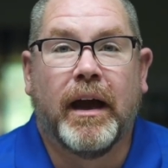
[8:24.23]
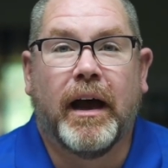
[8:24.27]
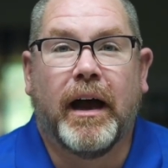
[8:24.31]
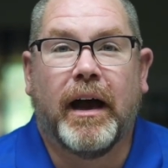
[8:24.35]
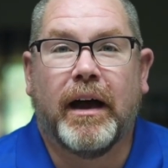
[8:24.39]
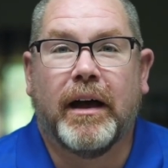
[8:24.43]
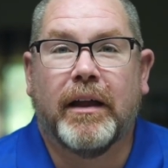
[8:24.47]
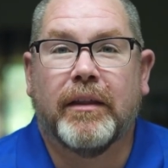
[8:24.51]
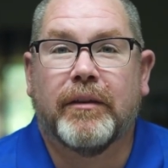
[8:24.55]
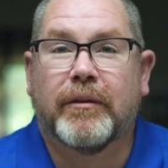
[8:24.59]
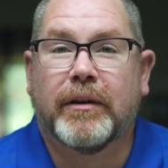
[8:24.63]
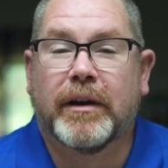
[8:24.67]

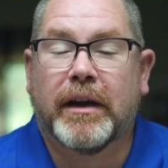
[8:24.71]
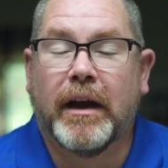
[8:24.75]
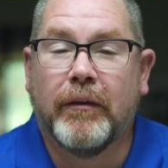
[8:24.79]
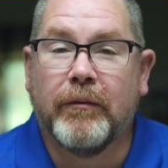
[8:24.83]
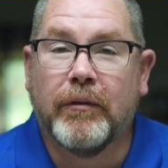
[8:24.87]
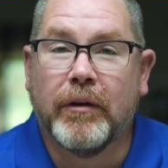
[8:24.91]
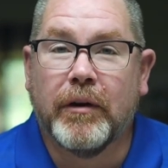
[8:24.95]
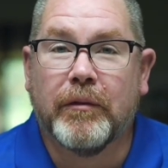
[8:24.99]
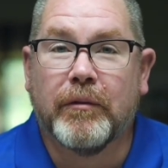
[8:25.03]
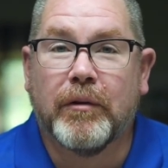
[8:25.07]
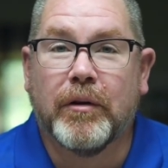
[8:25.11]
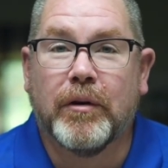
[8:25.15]
The
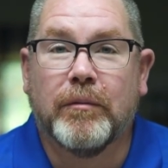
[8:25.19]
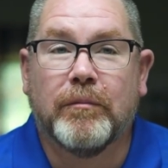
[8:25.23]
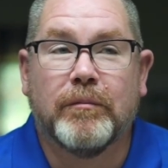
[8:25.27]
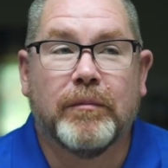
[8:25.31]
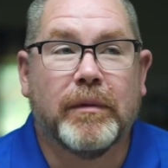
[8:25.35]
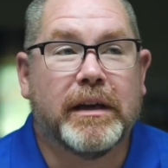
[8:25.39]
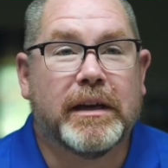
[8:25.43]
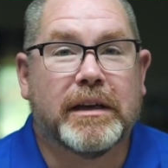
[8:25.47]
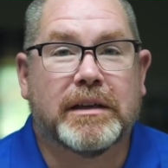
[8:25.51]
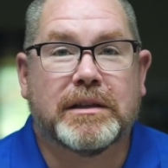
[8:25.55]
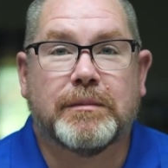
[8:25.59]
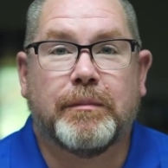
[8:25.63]
recovery
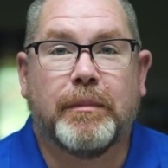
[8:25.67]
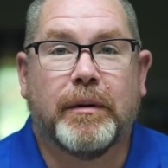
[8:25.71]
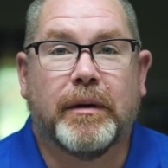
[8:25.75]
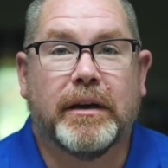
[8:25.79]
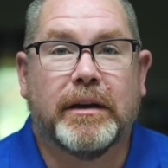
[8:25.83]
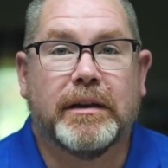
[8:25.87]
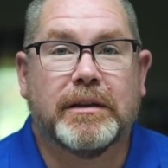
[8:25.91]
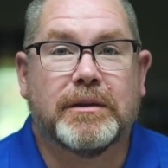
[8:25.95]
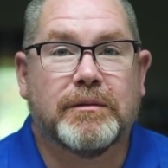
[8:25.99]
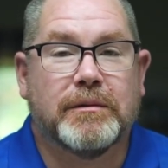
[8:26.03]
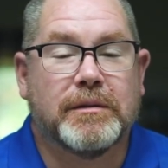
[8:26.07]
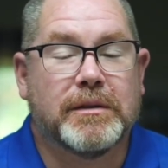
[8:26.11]
room
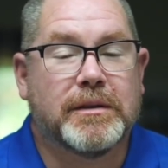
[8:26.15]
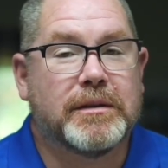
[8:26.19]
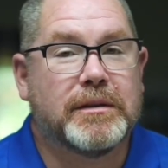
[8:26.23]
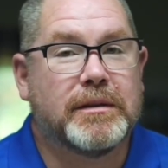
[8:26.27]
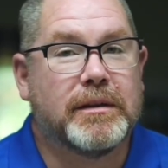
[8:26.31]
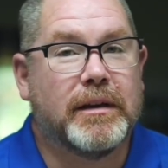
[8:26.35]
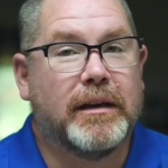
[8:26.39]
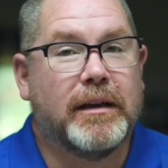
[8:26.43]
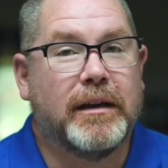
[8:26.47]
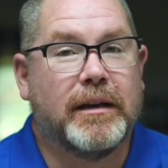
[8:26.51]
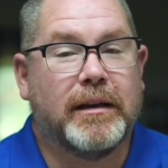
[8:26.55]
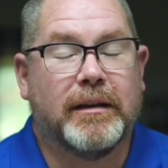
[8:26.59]
experience was
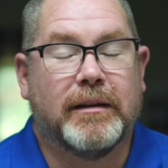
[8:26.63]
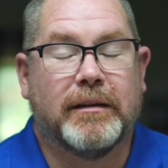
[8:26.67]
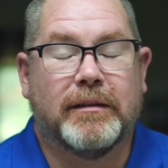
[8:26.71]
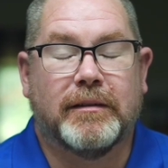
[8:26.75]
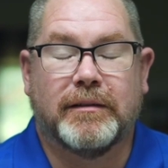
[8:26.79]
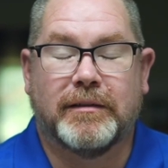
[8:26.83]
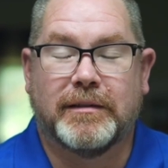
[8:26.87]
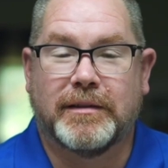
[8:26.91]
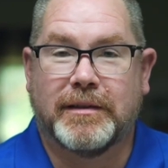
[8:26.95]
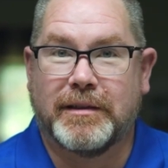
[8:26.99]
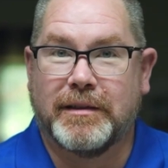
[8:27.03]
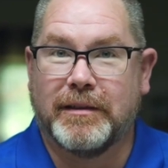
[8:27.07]

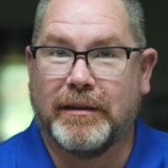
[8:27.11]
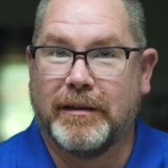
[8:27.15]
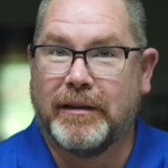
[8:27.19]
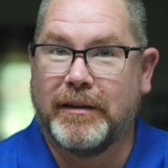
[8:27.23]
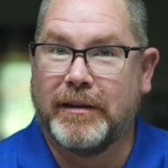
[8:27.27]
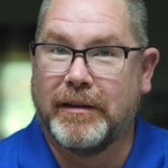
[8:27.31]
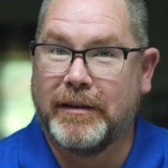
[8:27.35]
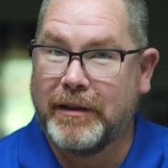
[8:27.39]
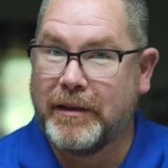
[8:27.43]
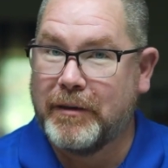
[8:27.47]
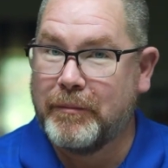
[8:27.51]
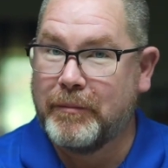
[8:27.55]

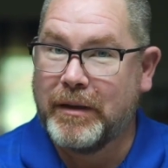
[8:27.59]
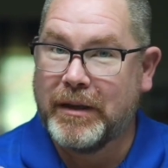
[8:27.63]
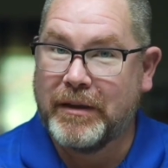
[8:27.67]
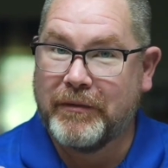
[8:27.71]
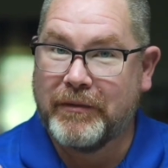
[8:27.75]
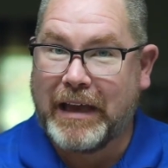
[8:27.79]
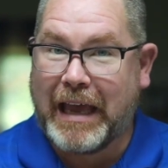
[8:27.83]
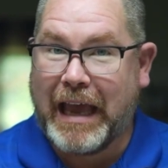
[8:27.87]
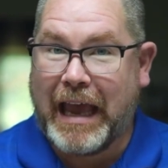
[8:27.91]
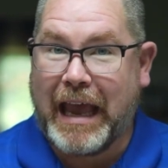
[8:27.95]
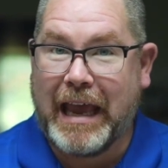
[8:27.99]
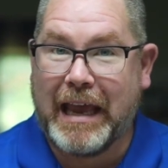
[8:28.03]
still a little bit of
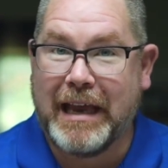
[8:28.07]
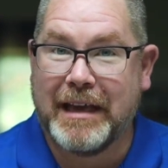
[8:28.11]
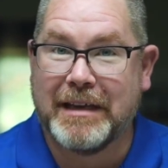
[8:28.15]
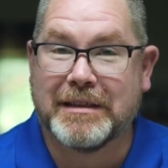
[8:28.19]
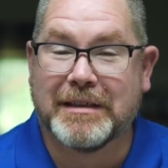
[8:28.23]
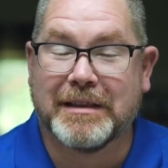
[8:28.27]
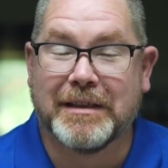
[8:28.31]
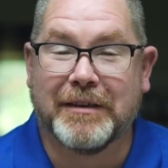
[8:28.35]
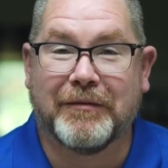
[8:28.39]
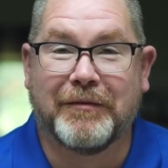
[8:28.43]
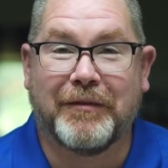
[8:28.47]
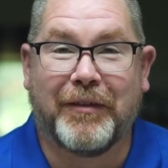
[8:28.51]
a
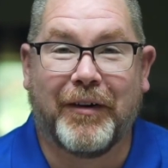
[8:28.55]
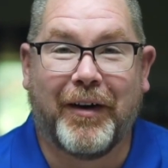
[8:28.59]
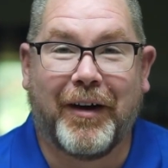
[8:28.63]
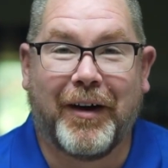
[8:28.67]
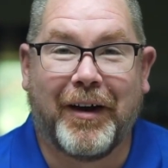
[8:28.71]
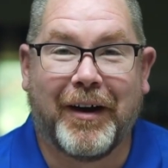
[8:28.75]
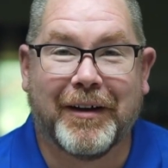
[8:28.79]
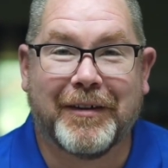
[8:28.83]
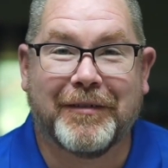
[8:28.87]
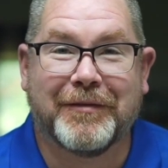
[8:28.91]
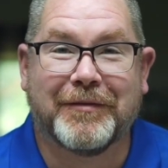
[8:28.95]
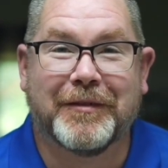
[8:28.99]
haze and a
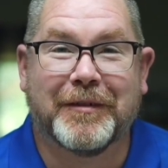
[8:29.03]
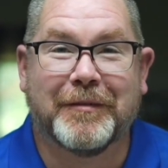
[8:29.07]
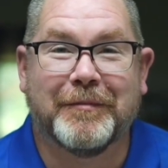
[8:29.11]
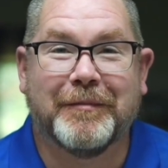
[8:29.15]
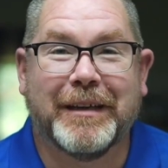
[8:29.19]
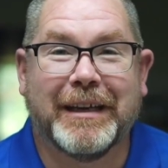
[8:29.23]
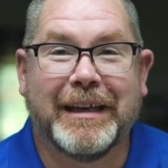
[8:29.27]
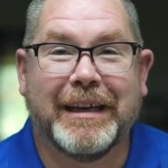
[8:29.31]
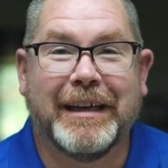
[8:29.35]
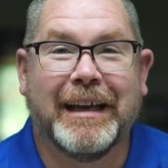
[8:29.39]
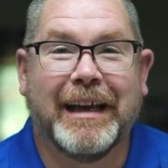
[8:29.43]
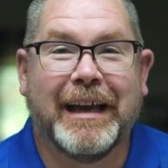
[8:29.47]
fog for
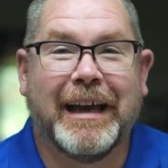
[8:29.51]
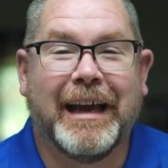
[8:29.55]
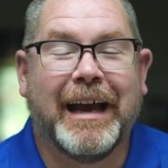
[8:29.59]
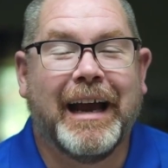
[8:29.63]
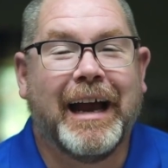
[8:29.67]
me.